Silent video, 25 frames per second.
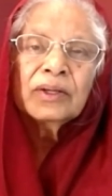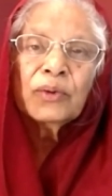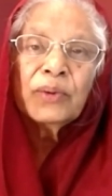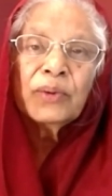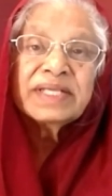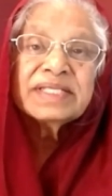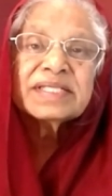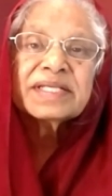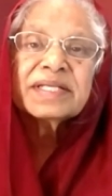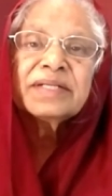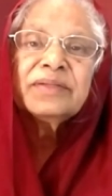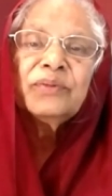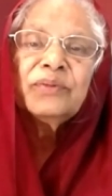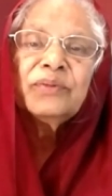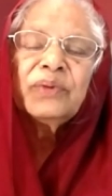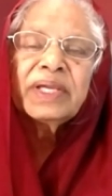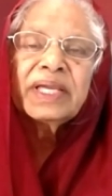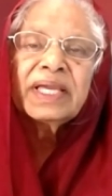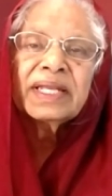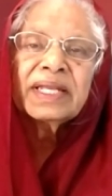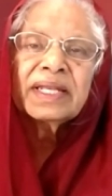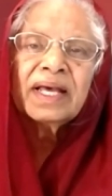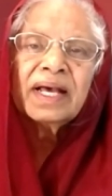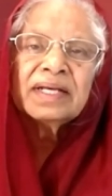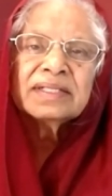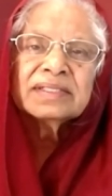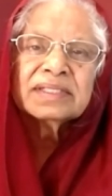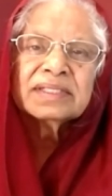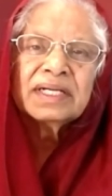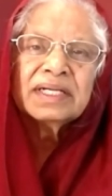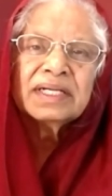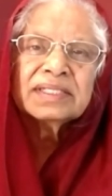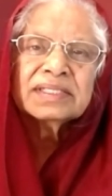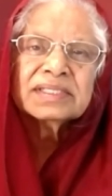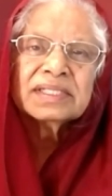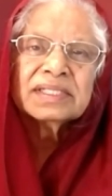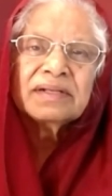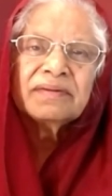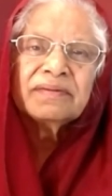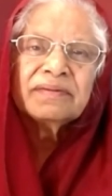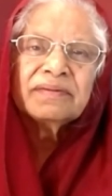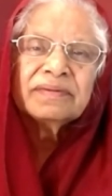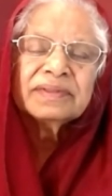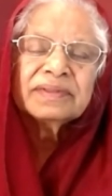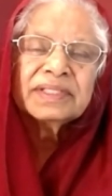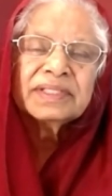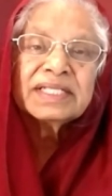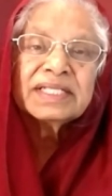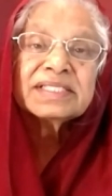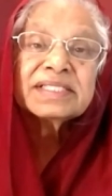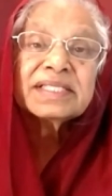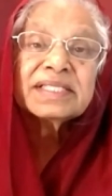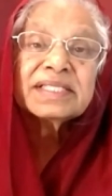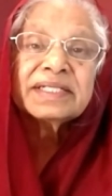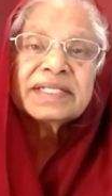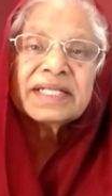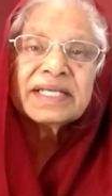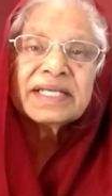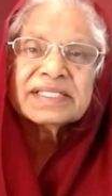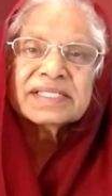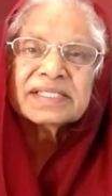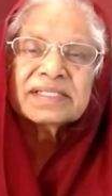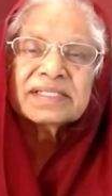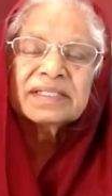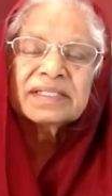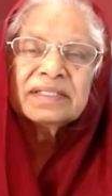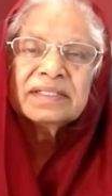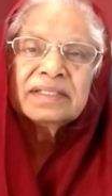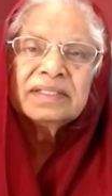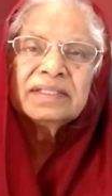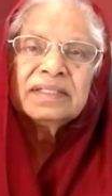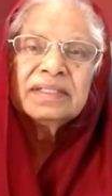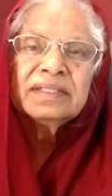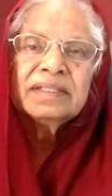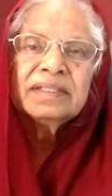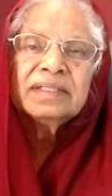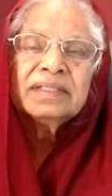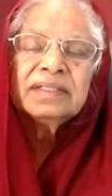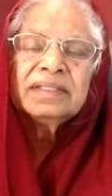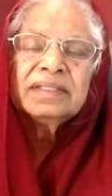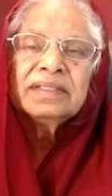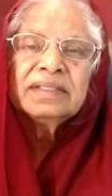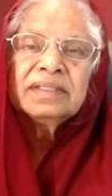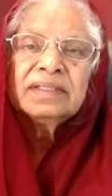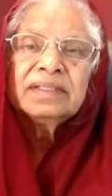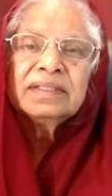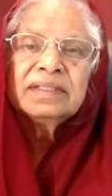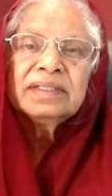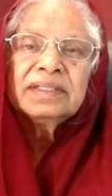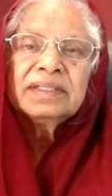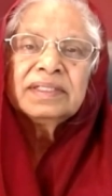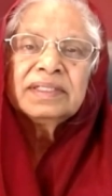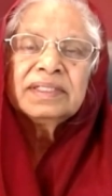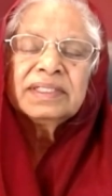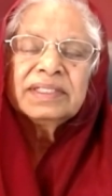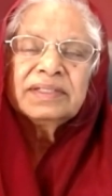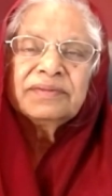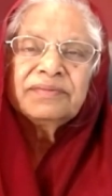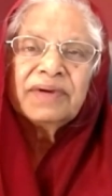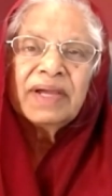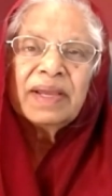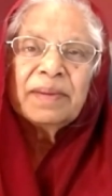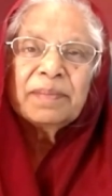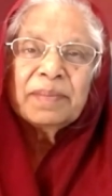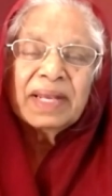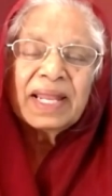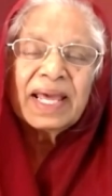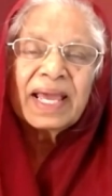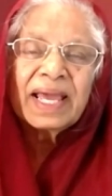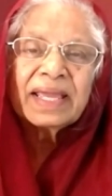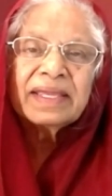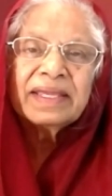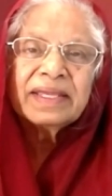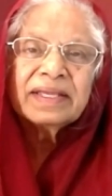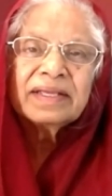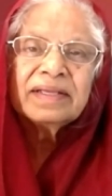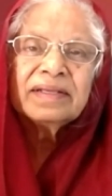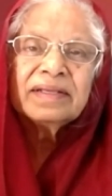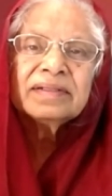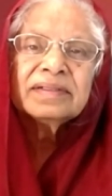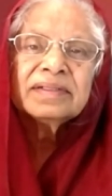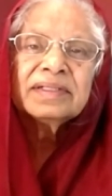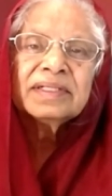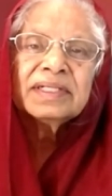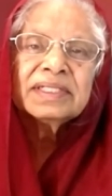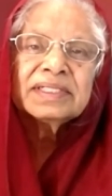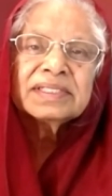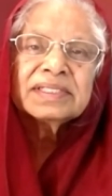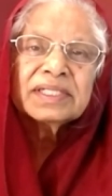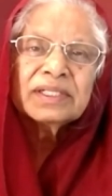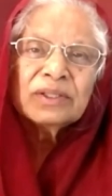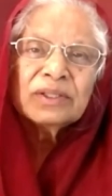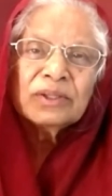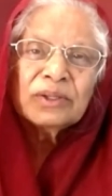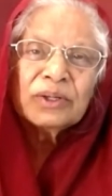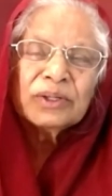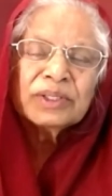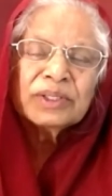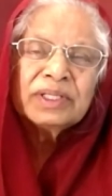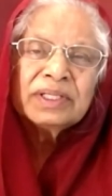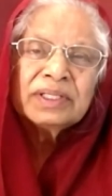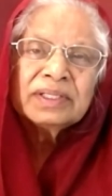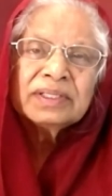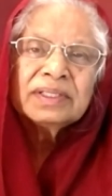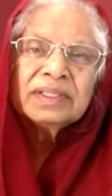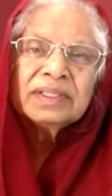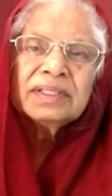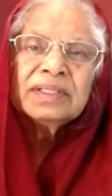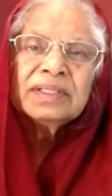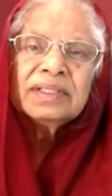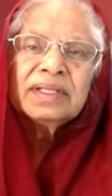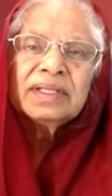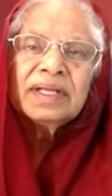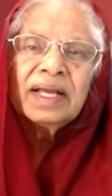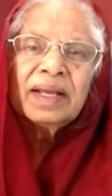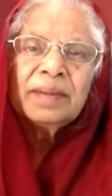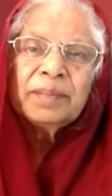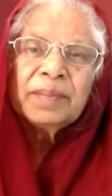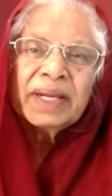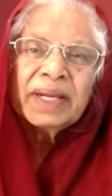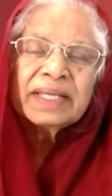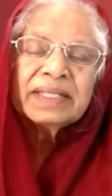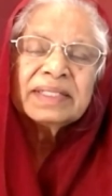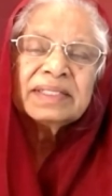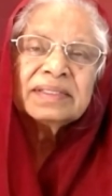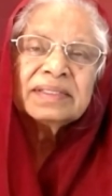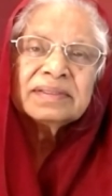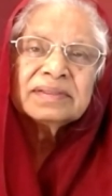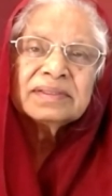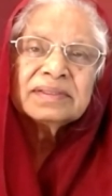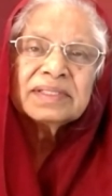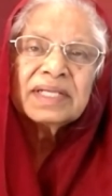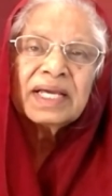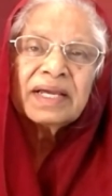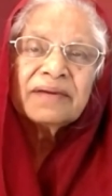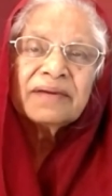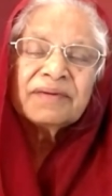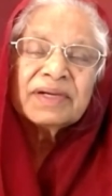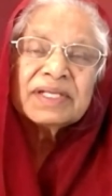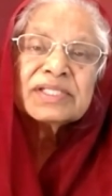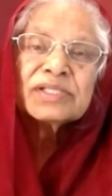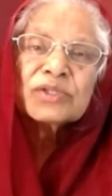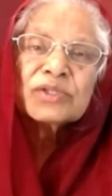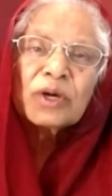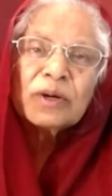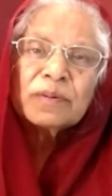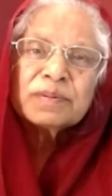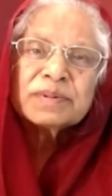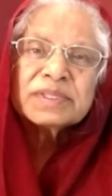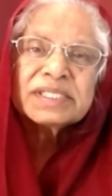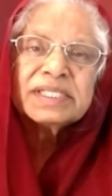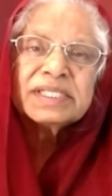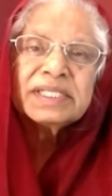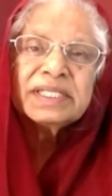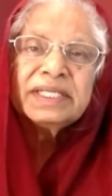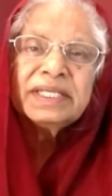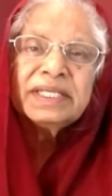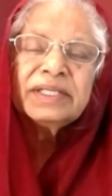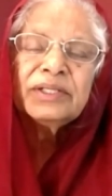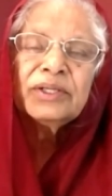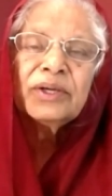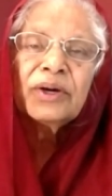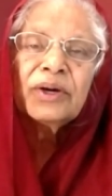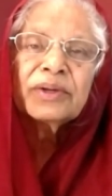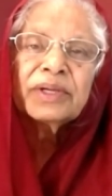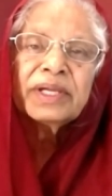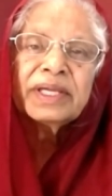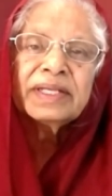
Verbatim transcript: question we can ask ourselves. That's the test. If I'm lacking, I say, Lord, Am I, have I stopped seeking your